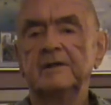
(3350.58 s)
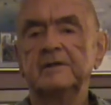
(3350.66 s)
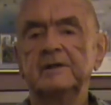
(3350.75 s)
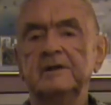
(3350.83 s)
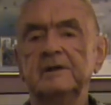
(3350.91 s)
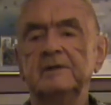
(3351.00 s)

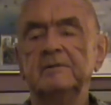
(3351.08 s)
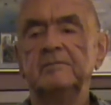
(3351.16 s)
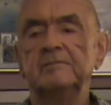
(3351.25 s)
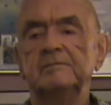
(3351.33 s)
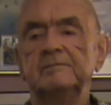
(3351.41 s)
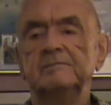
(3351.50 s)
the
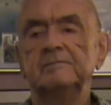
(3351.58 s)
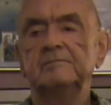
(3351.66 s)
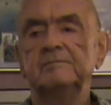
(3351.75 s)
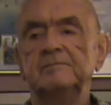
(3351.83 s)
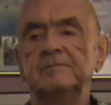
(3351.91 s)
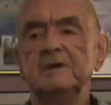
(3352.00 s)

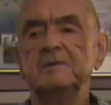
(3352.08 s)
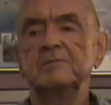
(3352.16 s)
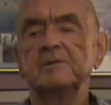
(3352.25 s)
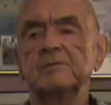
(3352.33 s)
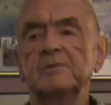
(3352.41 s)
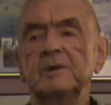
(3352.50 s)

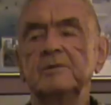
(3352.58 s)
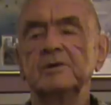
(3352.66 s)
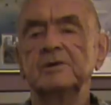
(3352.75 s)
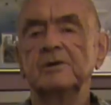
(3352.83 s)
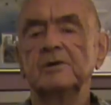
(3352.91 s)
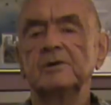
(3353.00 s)
people, we were
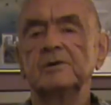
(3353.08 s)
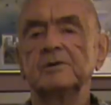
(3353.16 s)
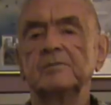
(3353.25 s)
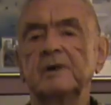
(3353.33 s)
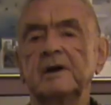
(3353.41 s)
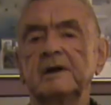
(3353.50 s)

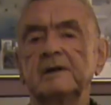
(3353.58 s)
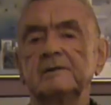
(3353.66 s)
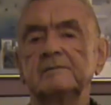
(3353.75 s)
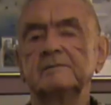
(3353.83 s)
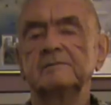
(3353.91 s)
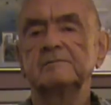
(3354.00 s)
told by
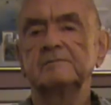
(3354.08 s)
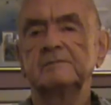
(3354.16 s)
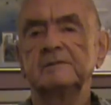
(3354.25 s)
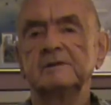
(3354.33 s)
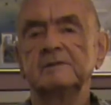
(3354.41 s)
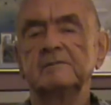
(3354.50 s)

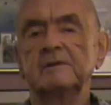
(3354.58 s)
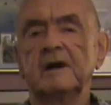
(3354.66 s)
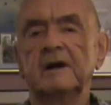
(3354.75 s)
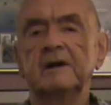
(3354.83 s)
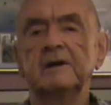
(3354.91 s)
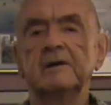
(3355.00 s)

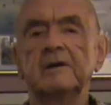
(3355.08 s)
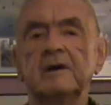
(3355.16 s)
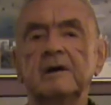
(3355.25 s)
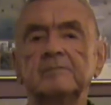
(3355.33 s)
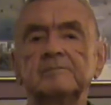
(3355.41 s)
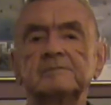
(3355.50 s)
higher
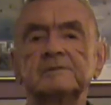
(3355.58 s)
ups